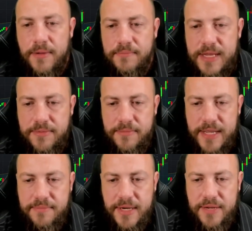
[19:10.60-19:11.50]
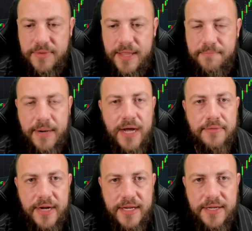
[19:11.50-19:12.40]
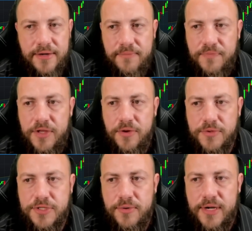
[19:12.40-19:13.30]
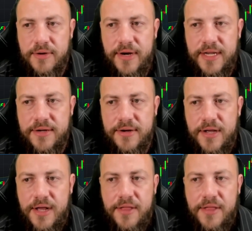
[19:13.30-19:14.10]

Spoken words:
people made money when they bought right here. You know what's going on right here?